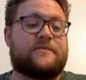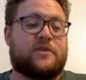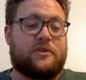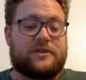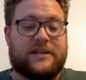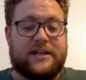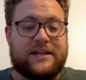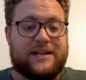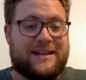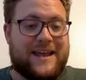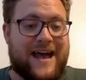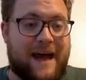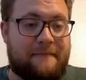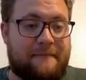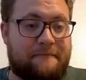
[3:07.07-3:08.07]
So let's get into
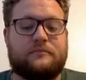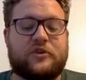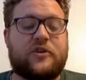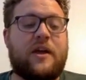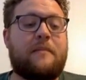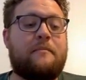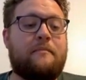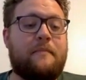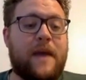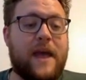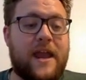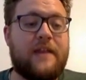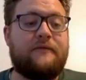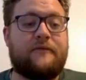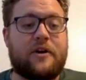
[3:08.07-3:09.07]
that. So that
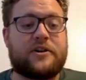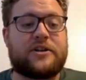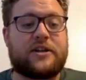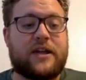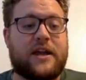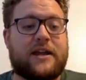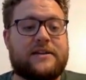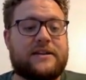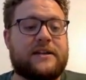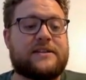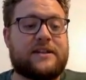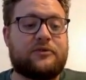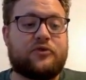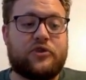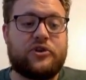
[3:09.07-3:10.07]
main function, like I said,
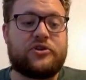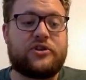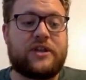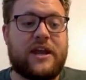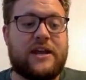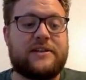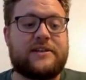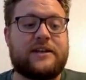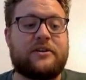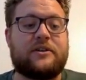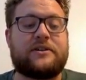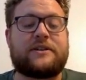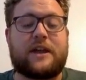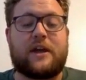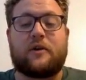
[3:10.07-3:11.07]
since we're using
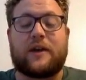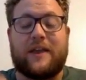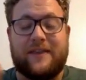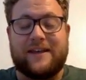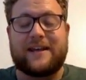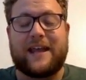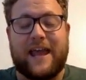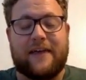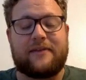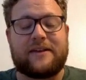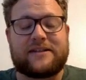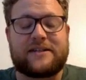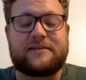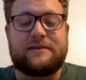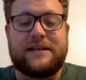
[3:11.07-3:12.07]
asynchronous IO, and then, again,
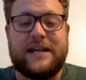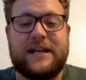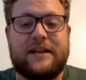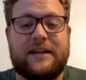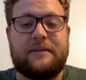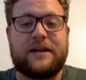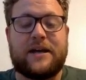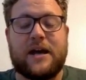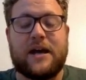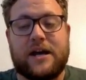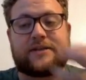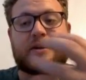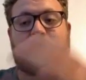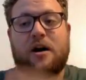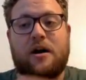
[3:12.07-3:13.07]
this is needed
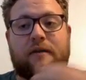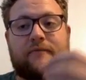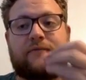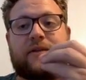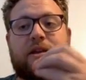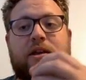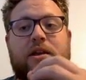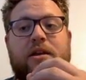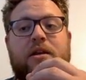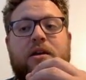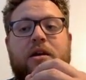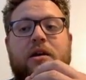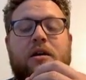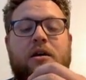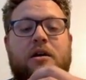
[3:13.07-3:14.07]
because of the
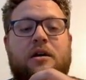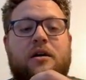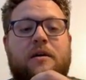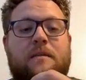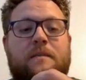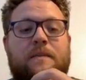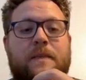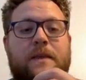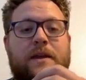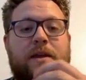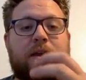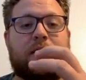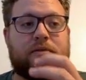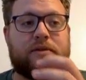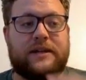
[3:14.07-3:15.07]
um,
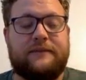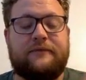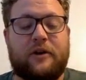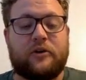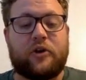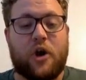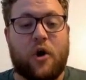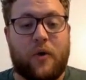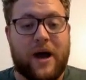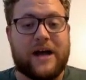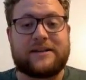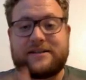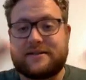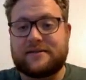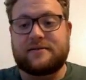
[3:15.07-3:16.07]
the default
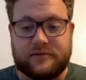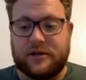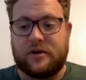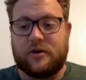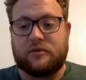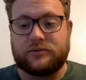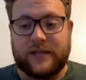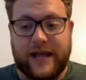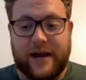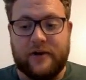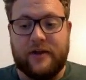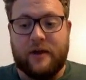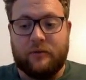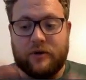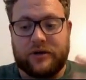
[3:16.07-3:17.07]
OS, you know, layer
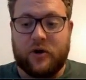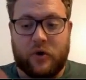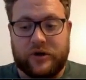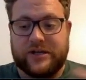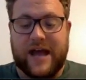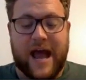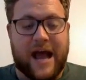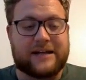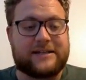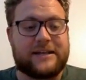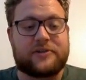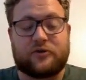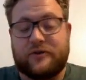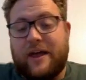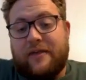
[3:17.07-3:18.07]
that we're going to
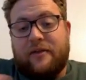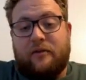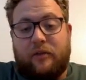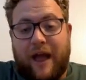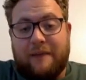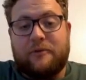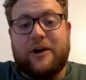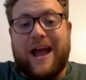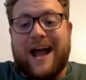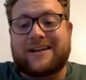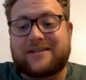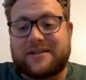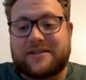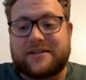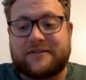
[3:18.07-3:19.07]
access or that the library
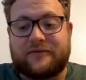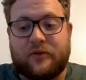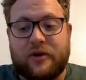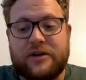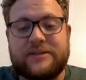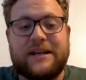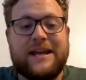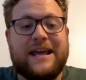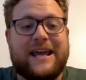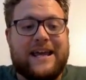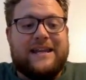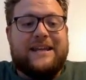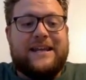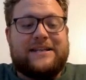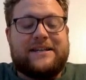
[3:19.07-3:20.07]
accesses for us.
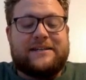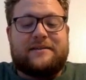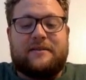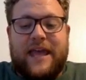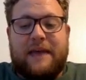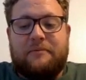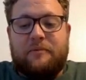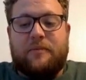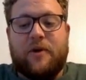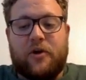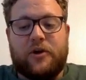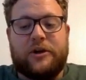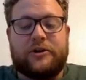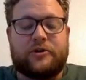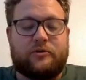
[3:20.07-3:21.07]
It needs this
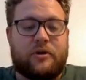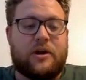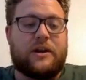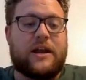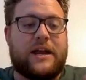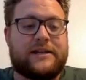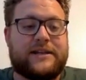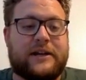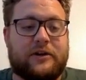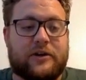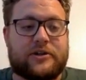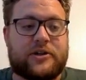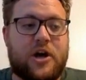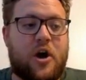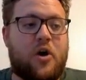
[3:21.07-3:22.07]
capability to run
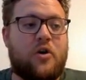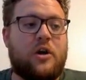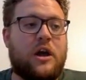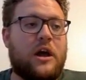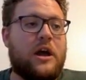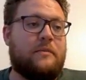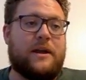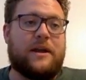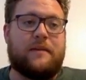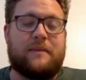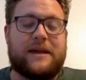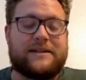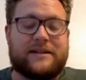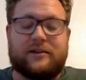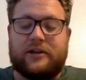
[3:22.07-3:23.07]
asynchronous code, meaning
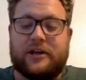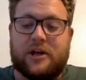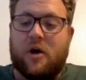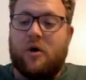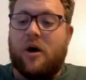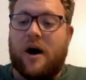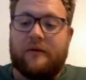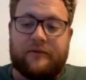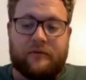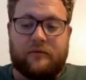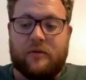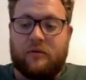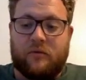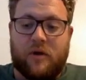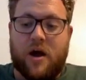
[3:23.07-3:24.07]
basically you can go off and
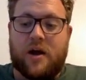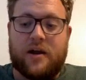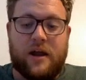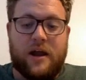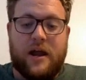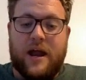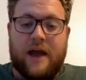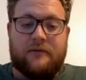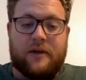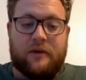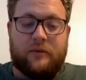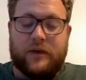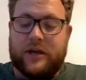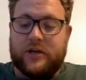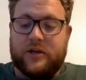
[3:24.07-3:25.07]
run, and then
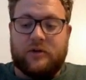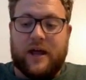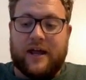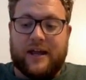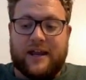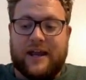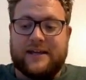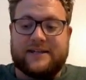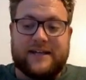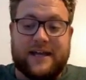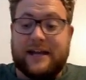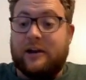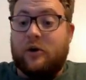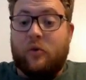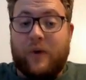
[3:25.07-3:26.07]
we can do like an
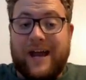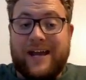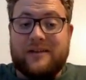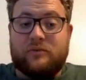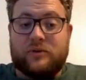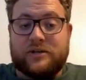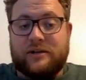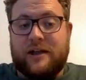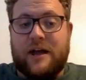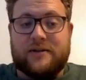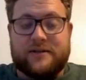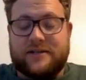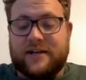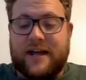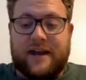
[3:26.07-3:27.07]
async and a wait, which
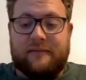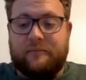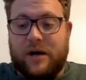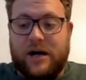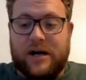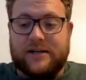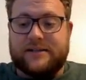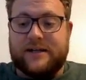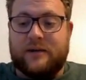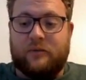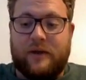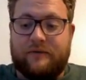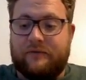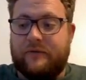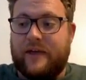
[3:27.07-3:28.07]
allows us to kind of pause and
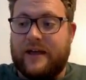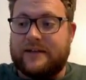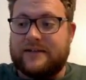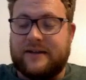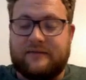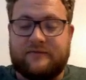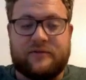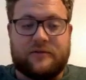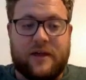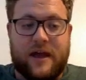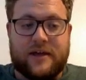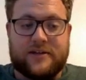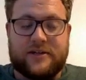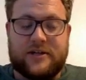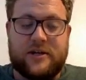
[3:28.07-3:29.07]
wait for that stuff to
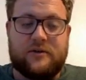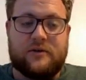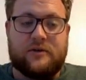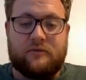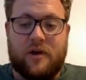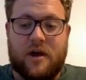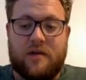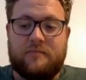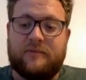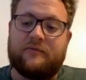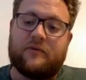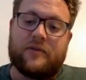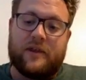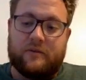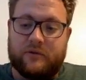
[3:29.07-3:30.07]
execute and run
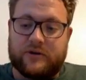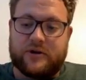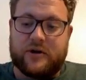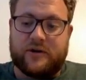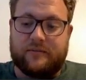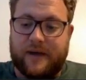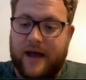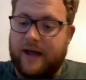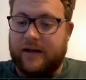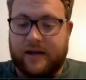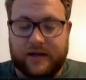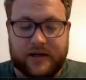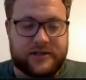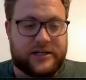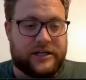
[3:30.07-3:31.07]
before then returning back
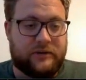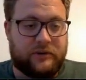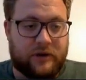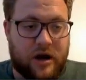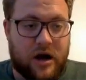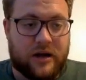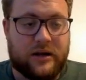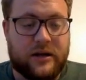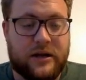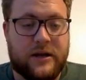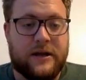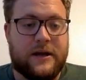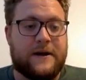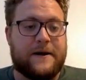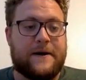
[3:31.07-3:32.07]
and continuing on on.
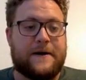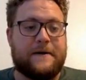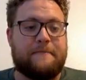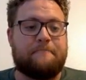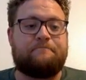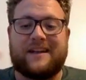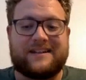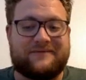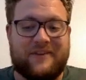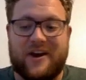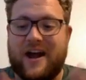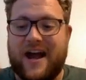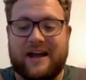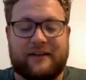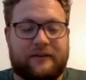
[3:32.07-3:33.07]
Um, it's very
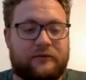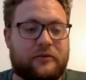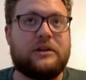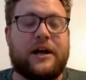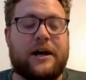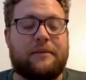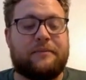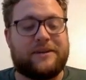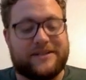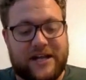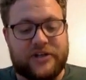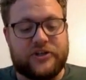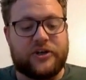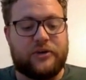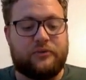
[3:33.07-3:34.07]
high level. Uh, but
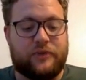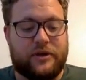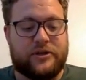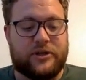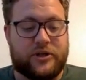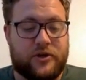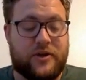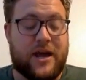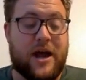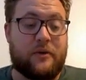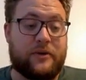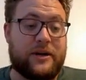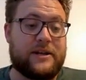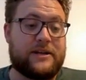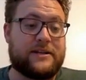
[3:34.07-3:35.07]
essentially, we, to do that,
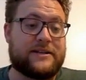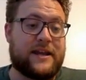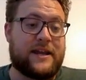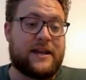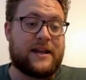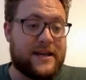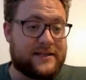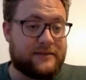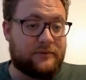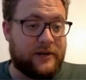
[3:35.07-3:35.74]
we need to say an async.